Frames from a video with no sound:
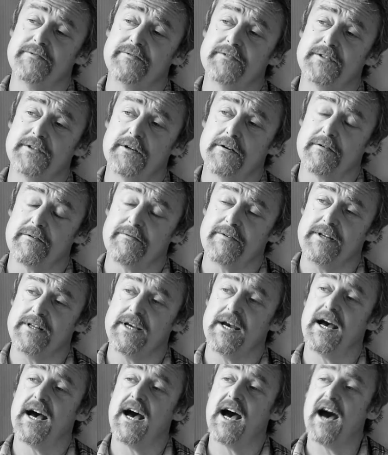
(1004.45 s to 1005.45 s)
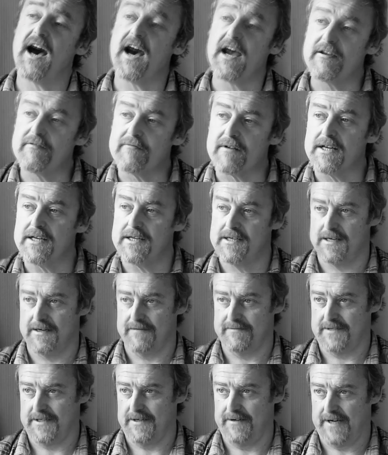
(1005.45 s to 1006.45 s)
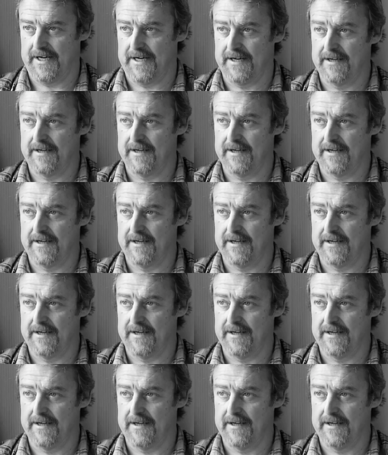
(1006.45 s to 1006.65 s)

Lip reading: photography that I really love doing.